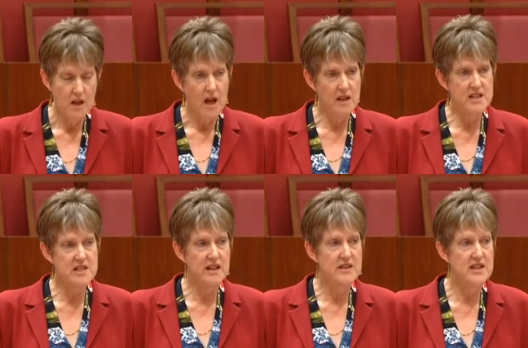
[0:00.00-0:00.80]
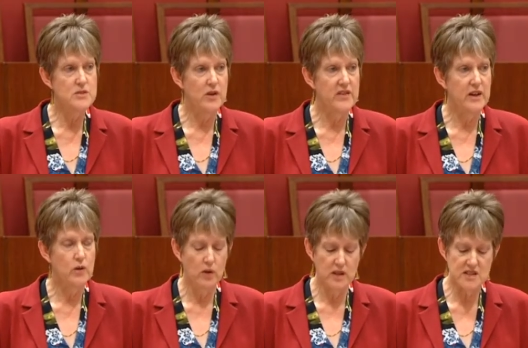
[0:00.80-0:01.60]
Initially, there's what they
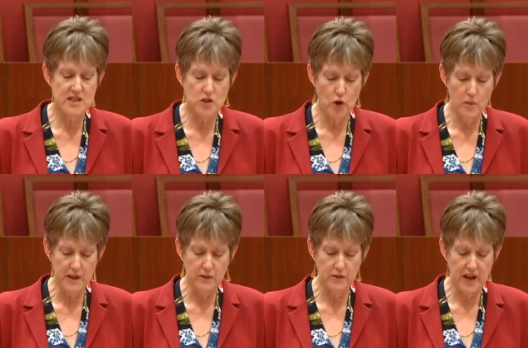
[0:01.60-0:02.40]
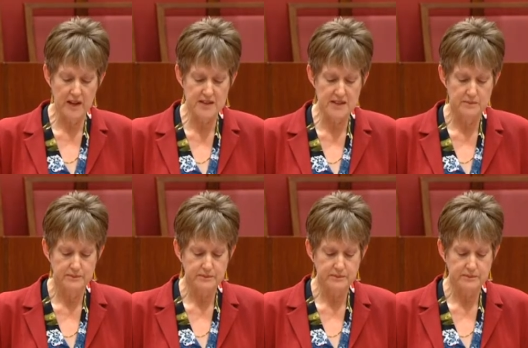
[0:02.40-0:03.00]
call a storming phase.